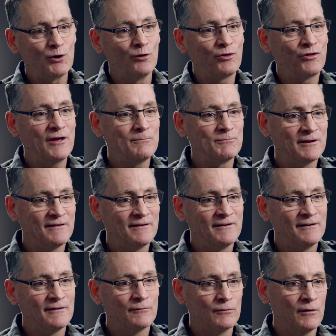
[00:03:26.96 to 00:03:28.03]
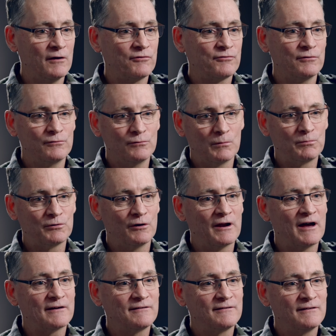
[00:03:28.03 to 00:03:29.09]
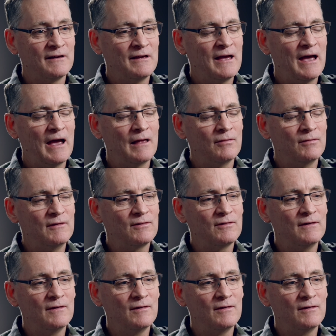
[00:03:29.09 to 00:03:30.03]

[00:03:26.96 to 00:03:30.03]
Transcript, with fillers: concept right through to a product. And this